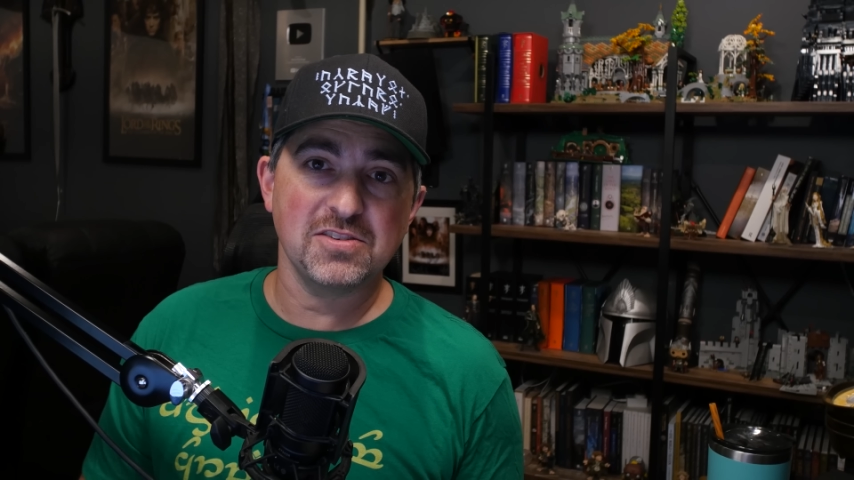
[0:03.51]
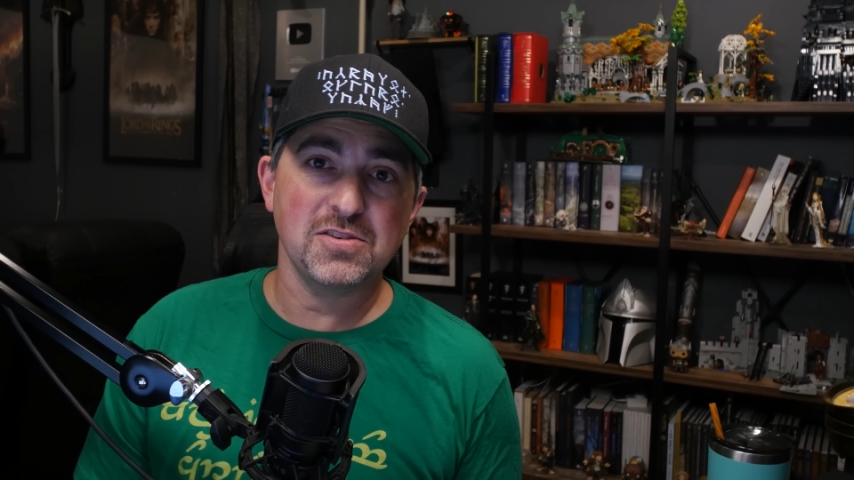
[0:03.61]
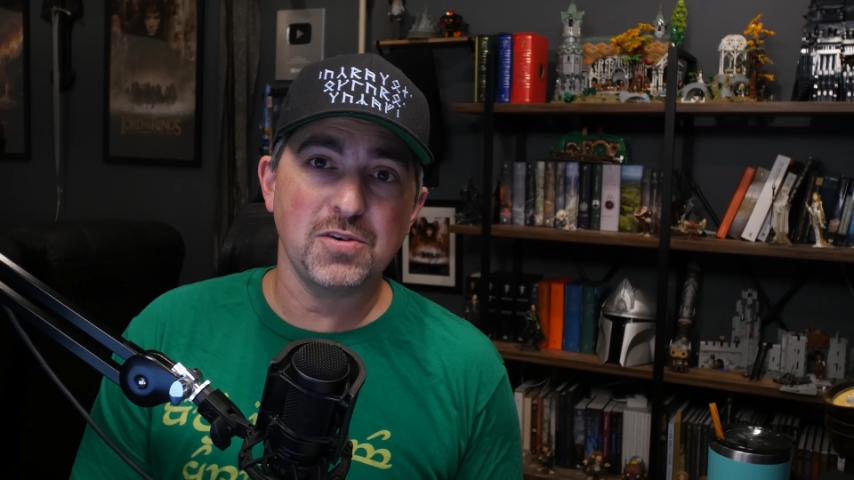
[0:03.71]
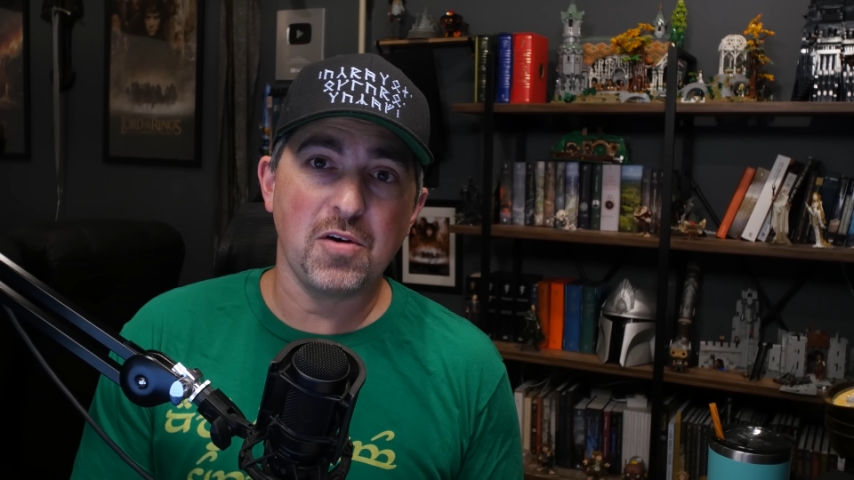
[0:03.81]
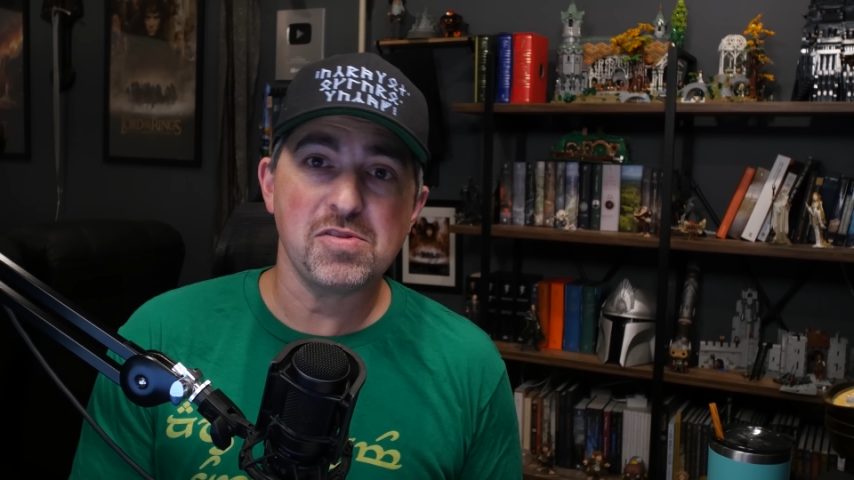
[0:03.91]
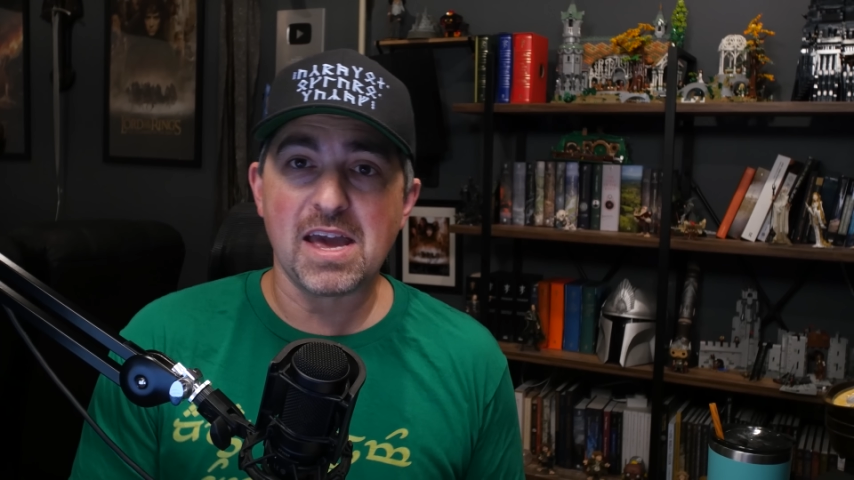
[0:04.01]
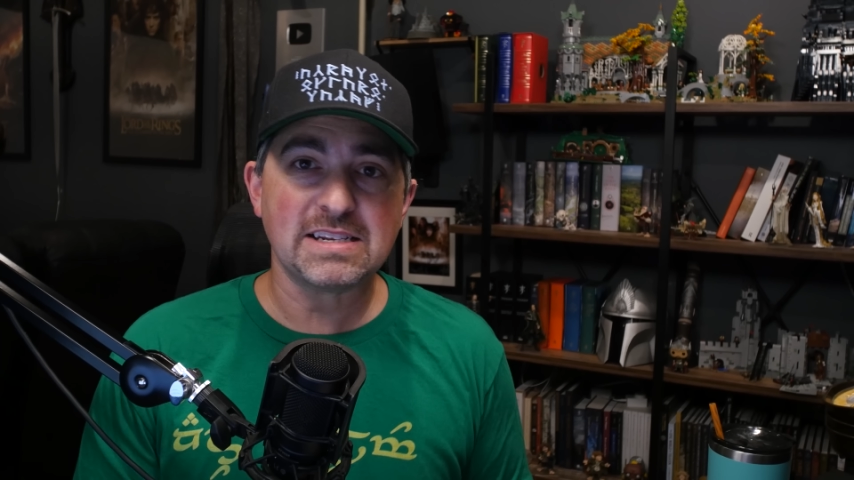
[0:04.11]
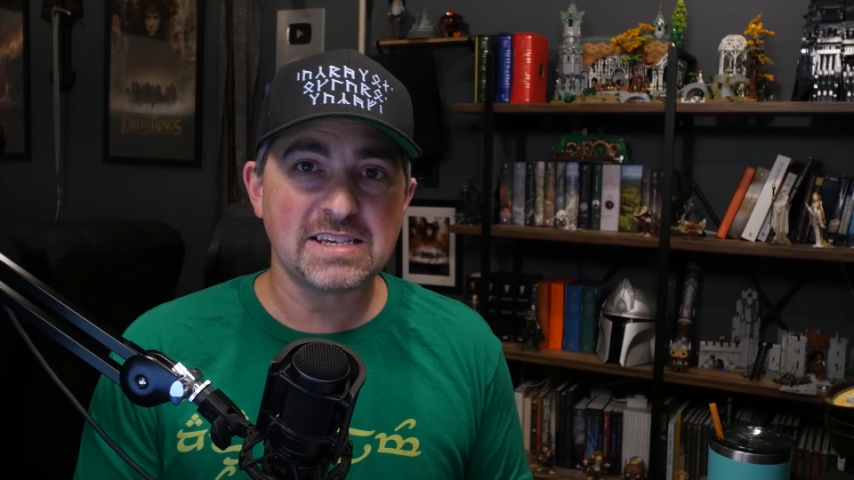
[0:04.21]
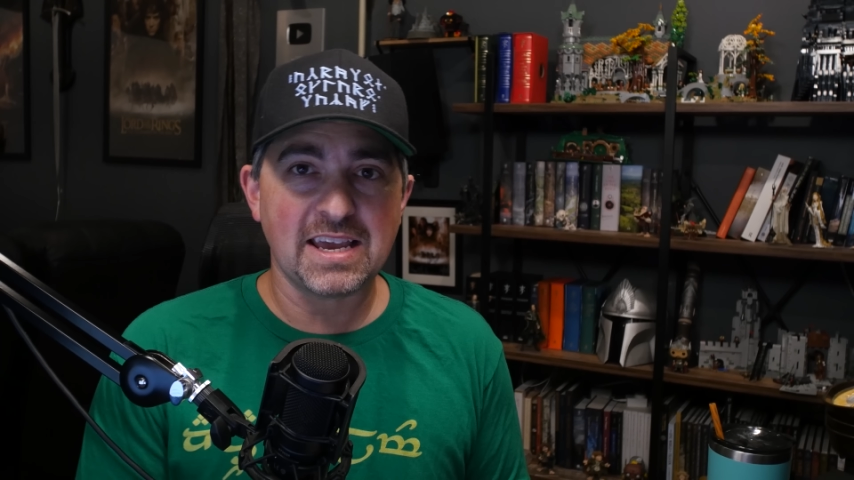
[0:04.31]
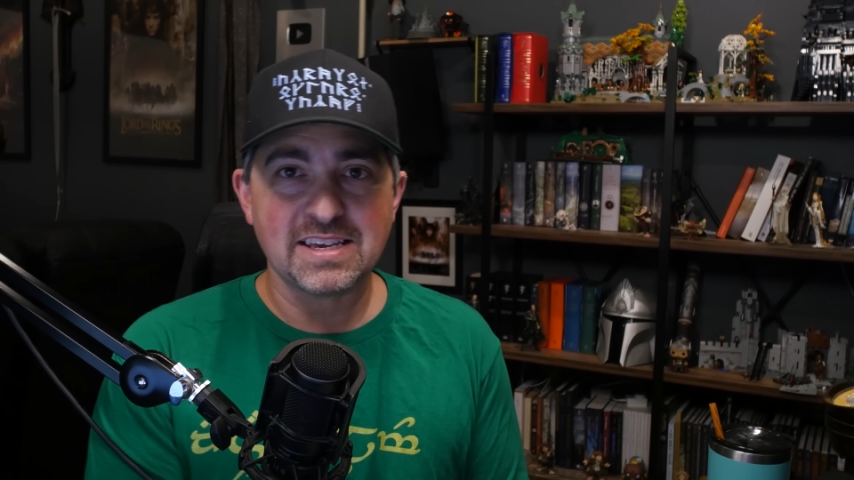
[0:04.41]
you know that
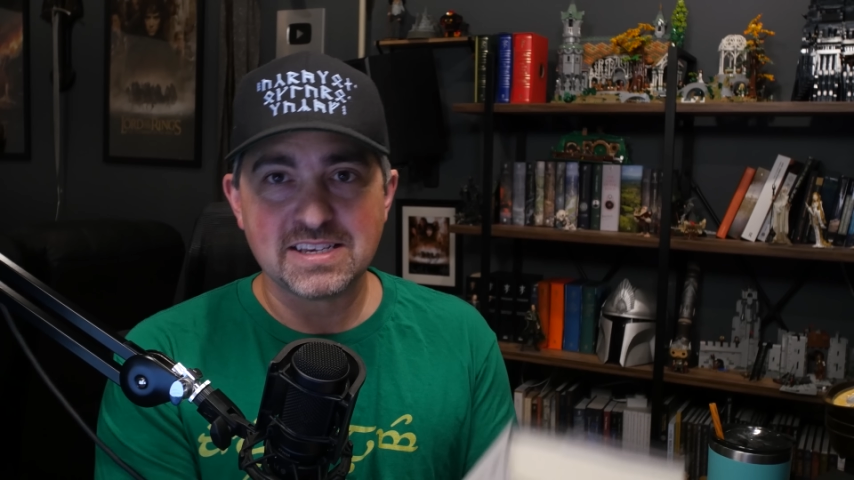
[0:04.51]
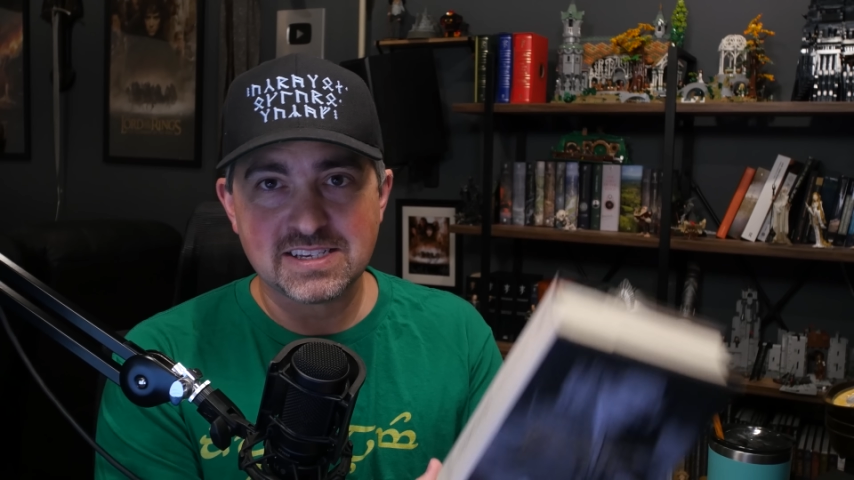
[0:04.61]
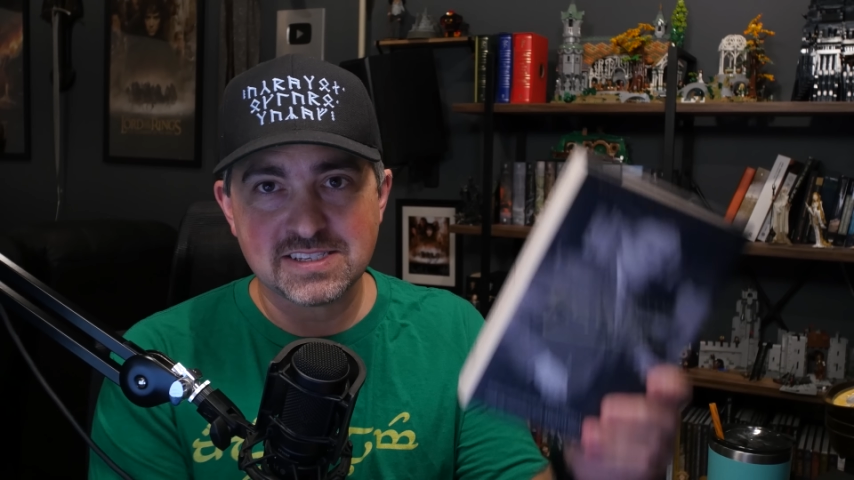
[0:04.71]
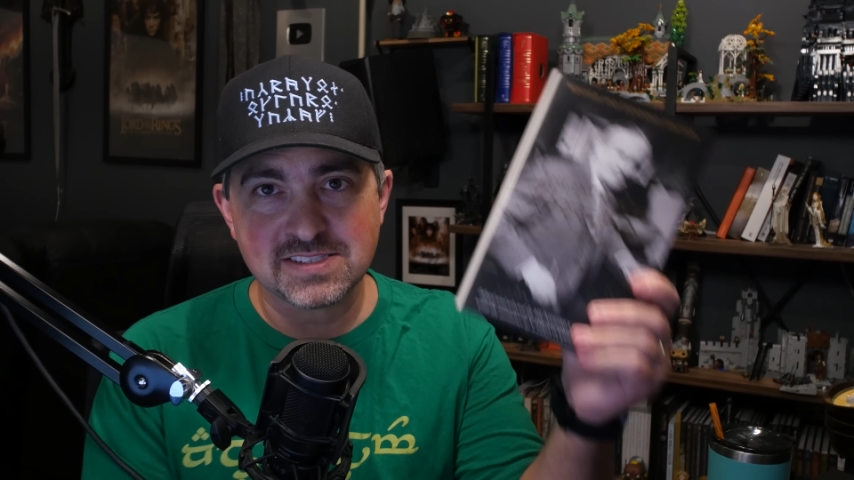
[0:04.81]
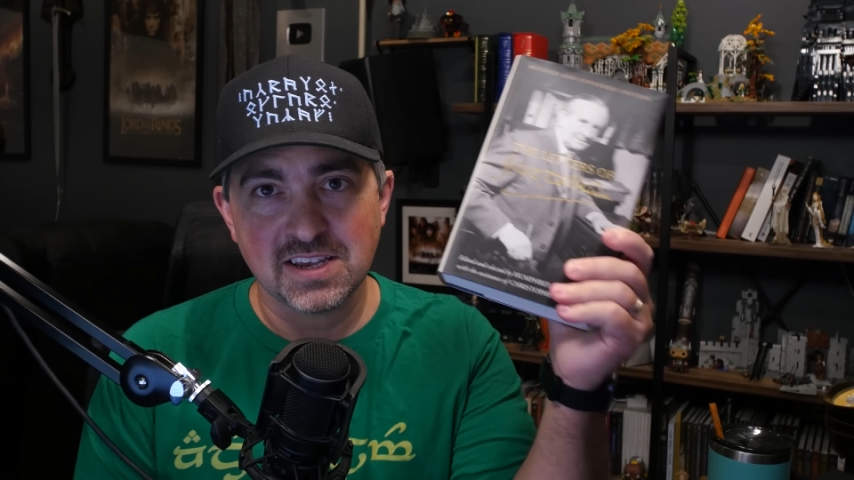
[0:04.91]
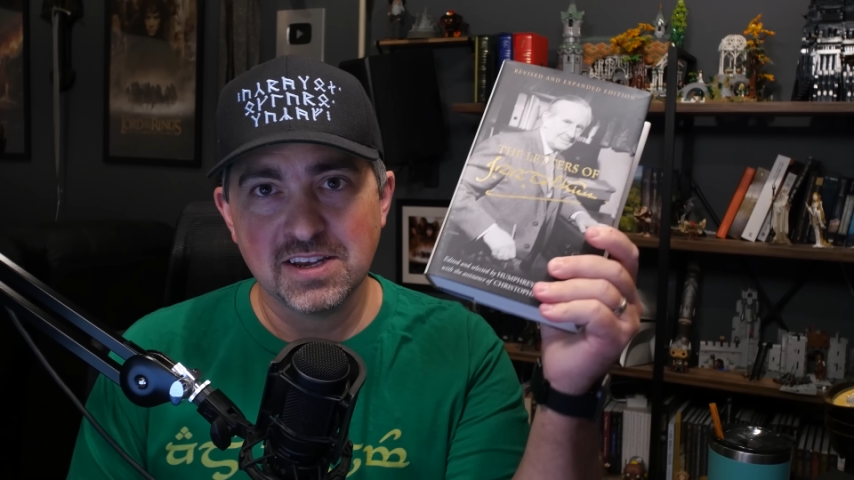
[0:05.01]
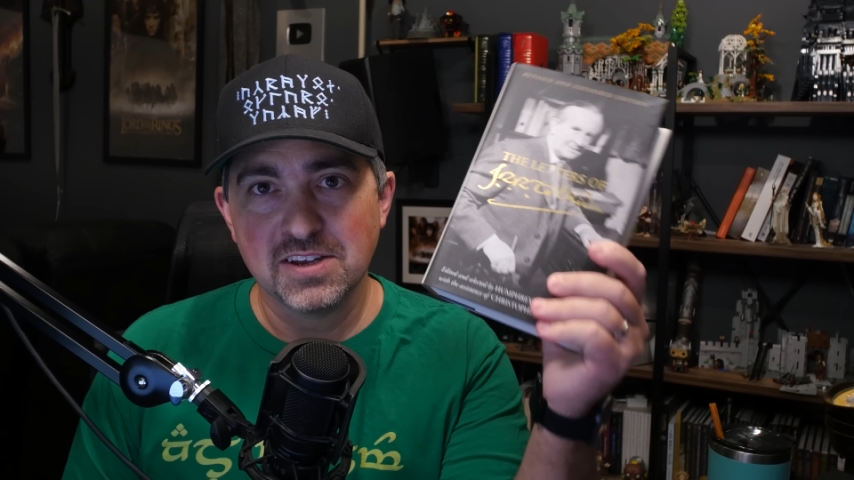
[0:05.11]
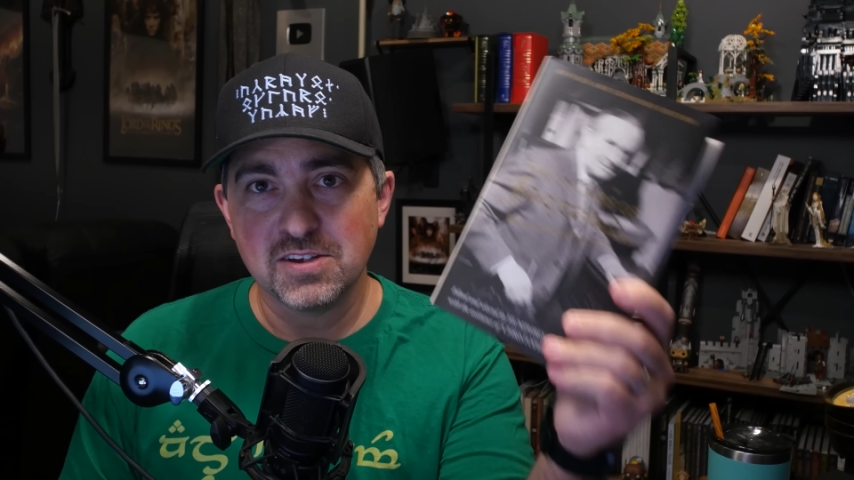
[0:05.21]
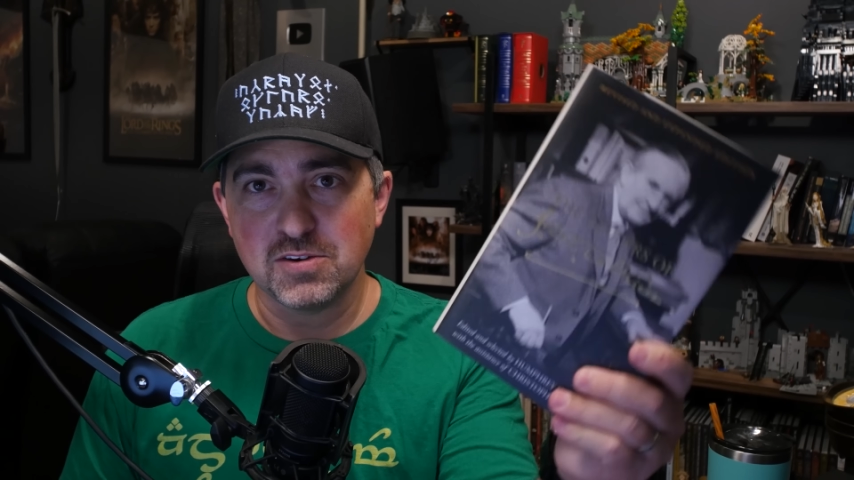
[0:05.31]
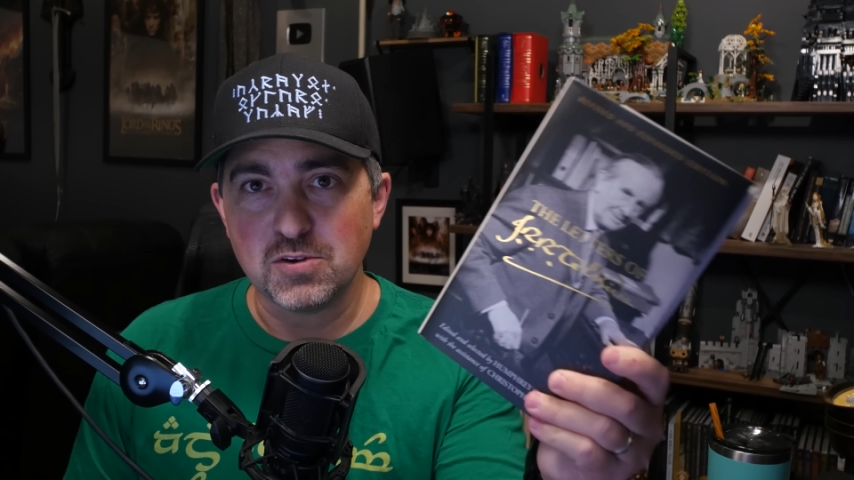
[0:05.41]
day is
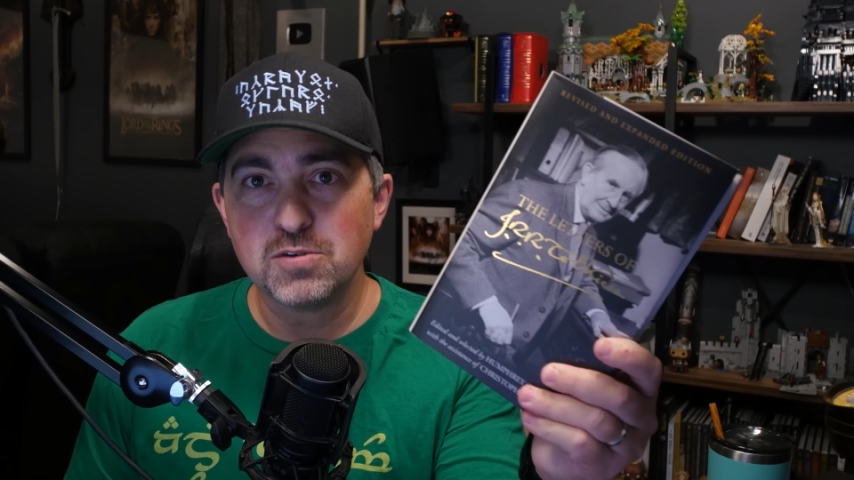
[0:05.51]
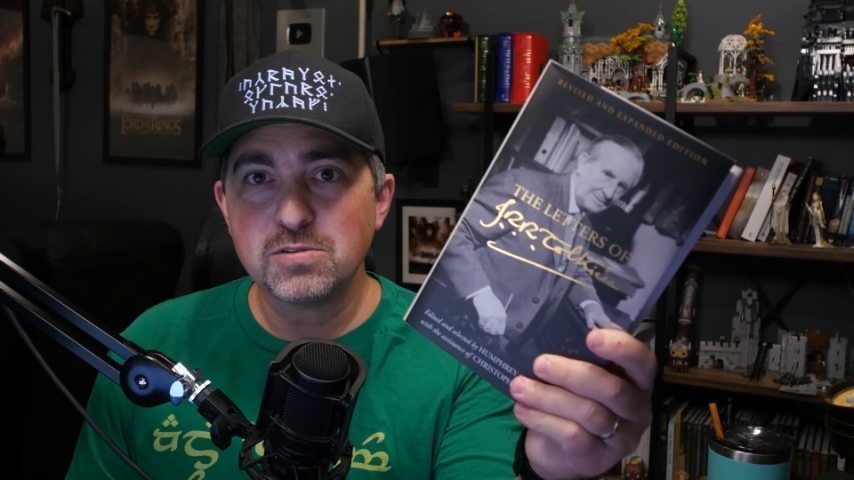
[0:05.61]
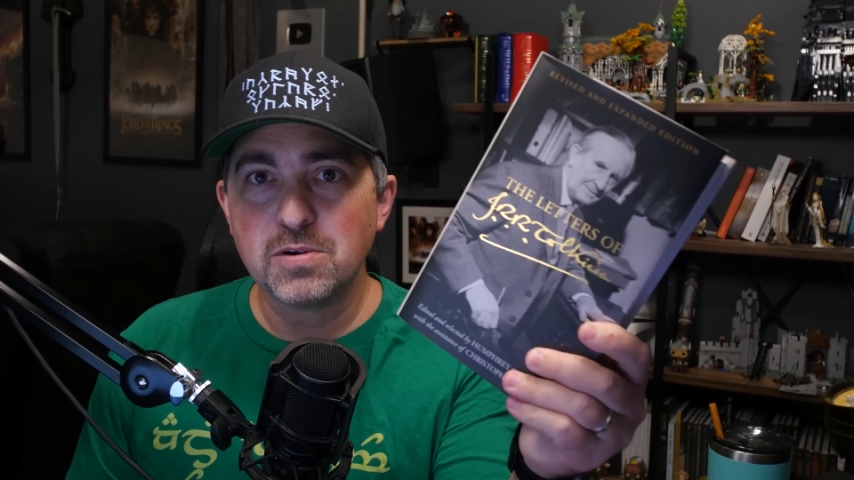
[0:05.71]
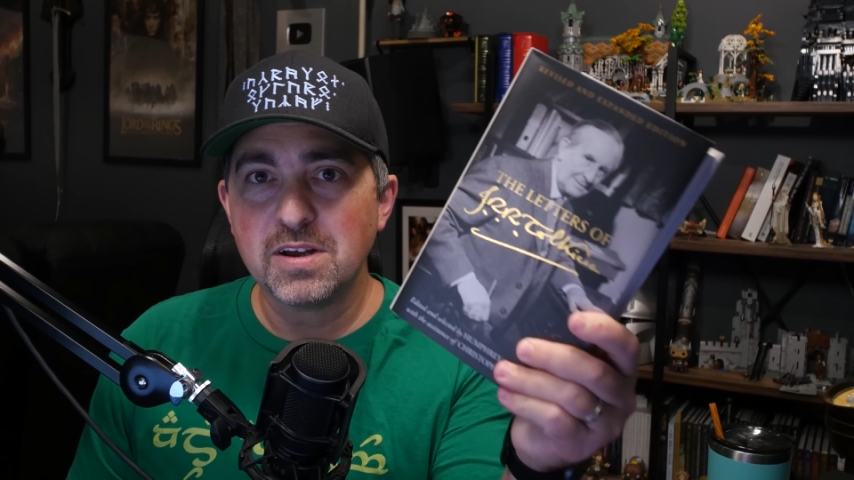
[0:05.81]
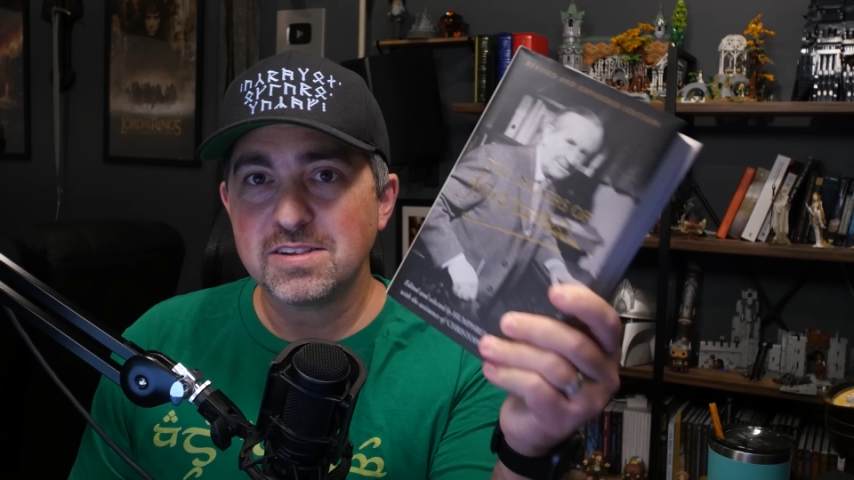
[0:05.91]
New